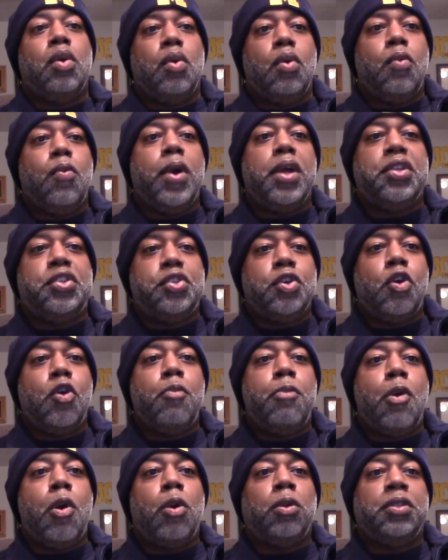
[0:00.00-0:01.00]
What Joe
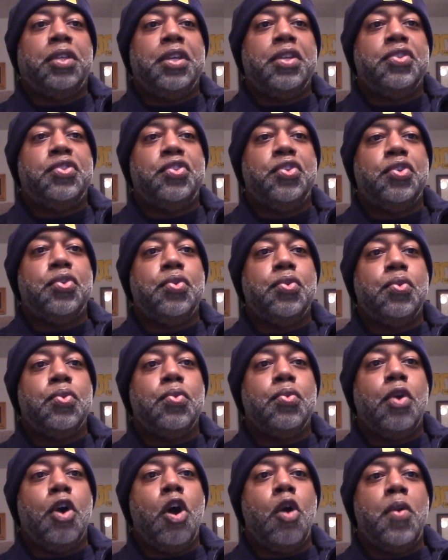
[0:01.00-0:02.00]
Bolden
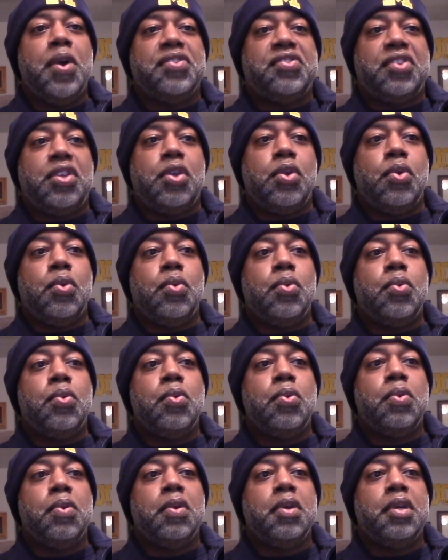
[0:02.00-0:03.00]
to
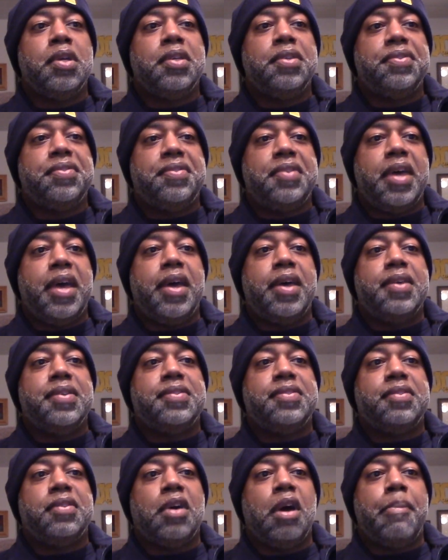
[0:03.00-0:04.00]
OSU
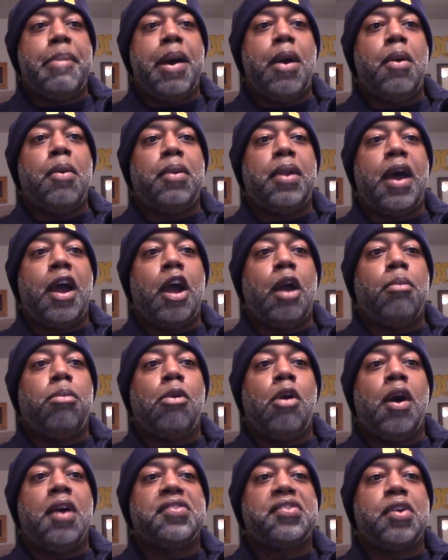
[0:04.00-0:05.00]
Says About
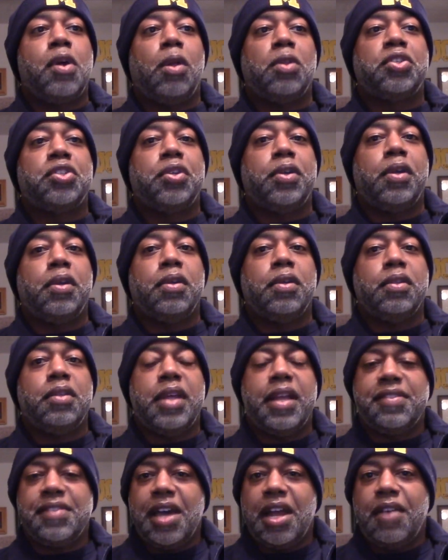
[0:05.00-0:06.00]
Harbaugh's Culture.
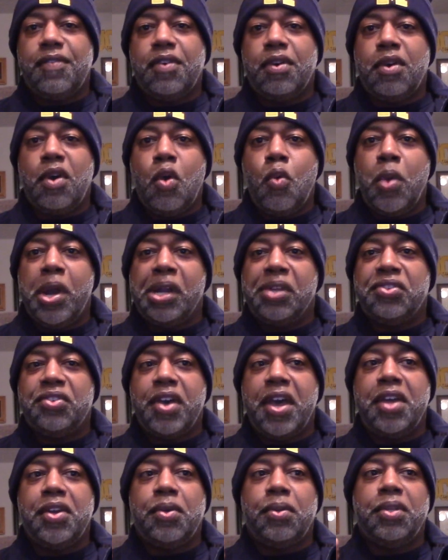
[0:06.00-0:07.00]
That's kind of a weird
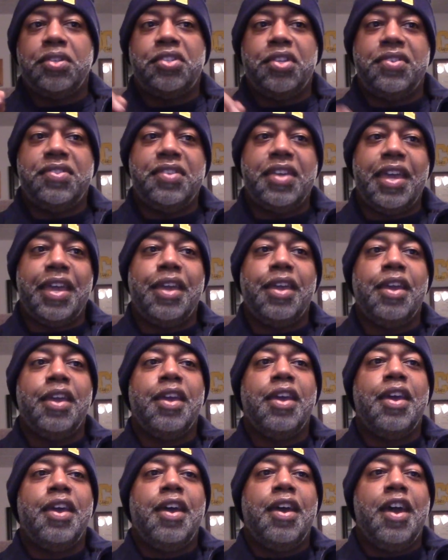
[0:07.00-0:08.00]
title. It should say,
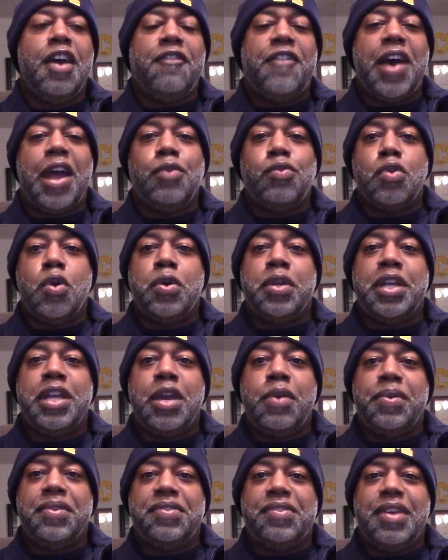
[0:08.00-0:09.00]
if I wrote it,
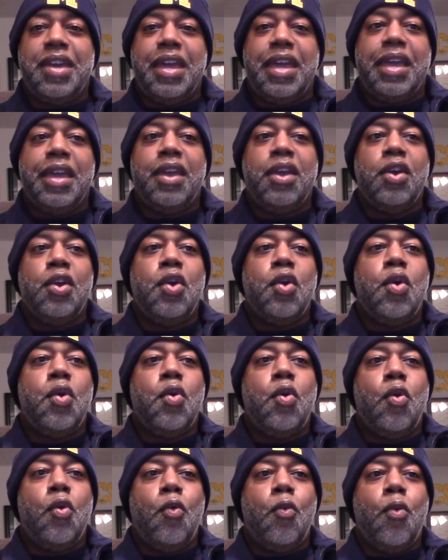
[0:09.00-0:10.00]
it would say,
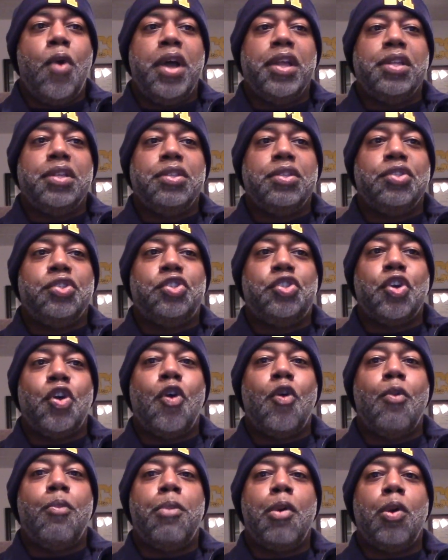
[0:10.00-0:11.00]
What
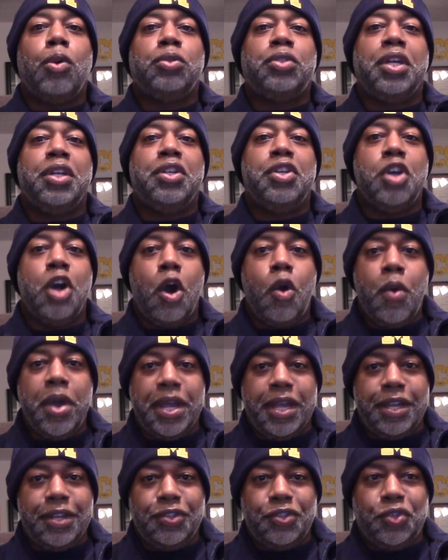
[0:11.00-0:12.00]
Joe Bolden
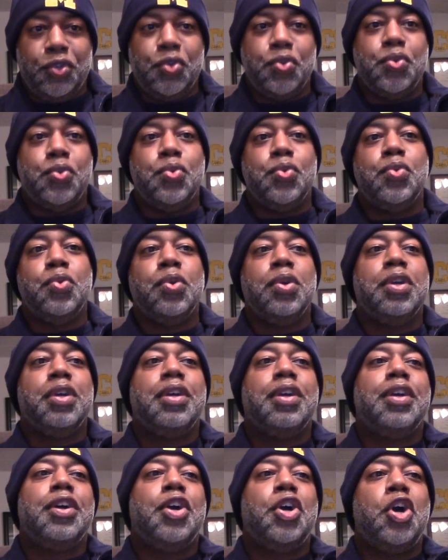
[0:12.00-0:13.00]
Going to
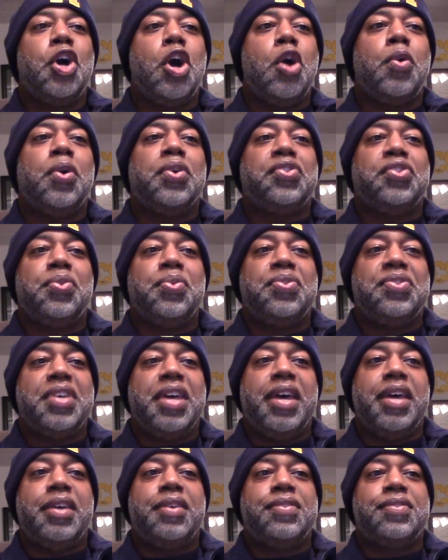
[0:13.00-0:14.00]
OSU
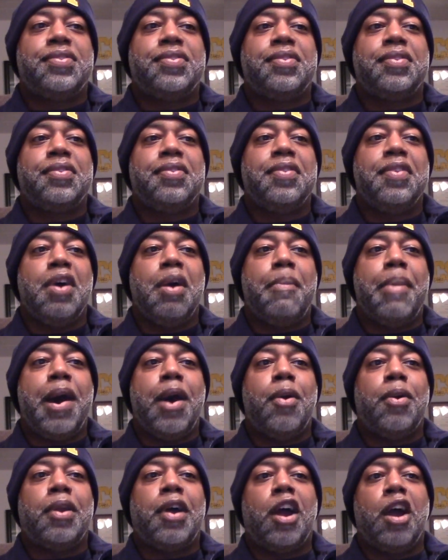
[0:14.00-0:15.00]
Says
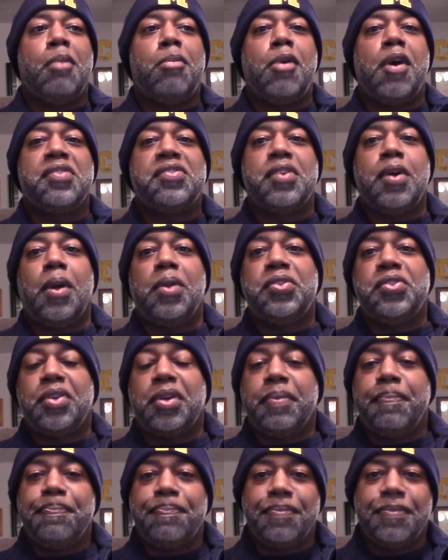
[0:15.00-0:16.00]
About Harbaugh's Culture.